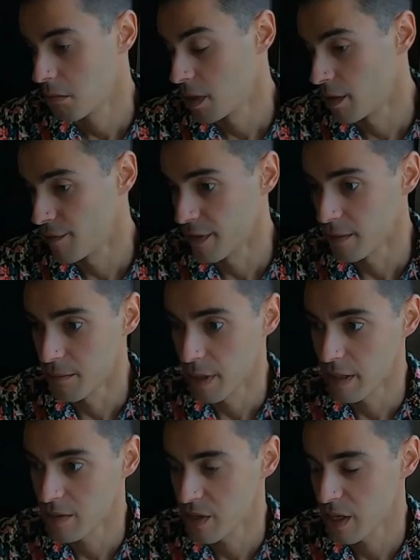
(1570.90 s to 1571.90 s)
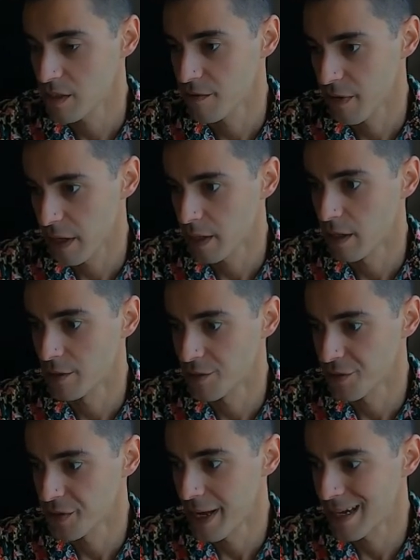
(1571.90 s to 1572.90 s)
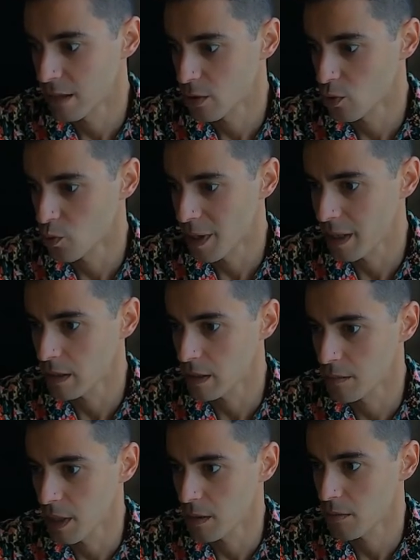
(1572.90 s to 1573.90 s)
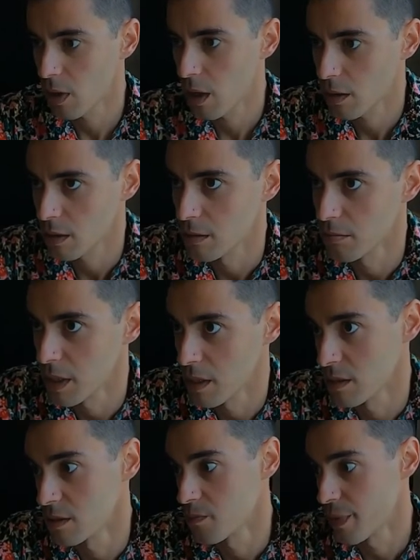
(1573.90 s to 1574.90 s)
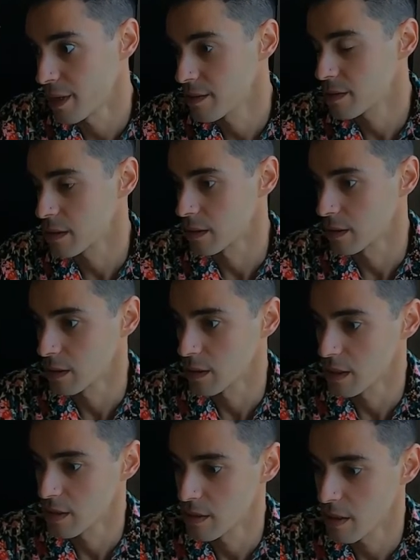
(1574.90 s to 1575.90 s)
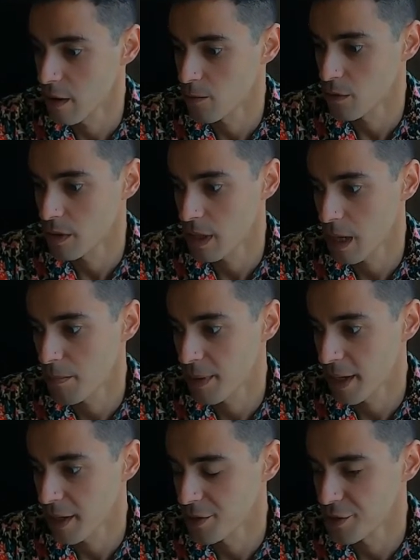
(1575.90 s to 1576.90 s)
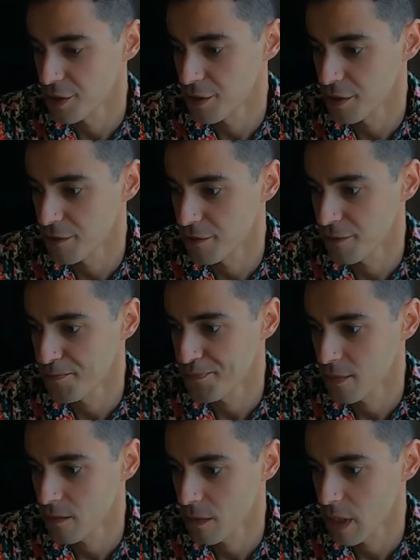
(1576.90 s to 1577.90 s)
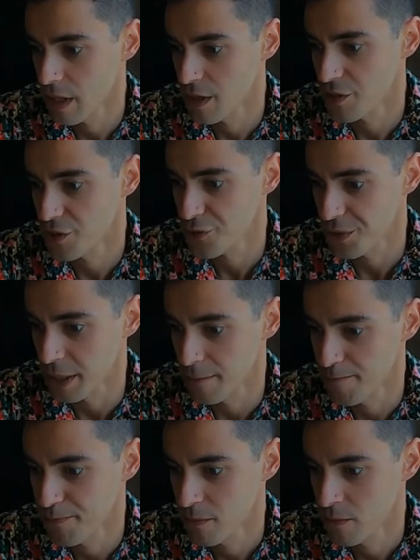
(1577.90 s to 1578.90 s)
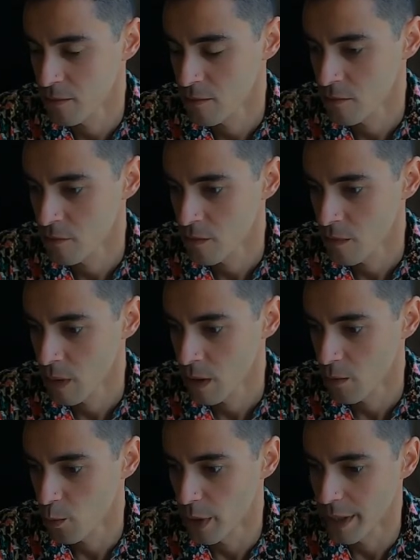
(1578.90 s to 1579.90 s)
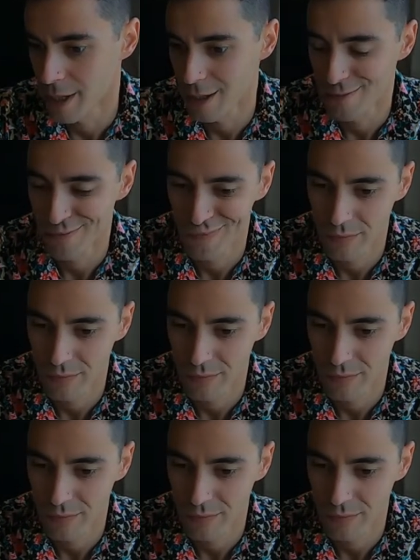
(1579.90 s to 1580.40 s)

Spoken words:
if it makes sense, if I can understand it correctly, meta-modern means basically it's that we're in that page of history where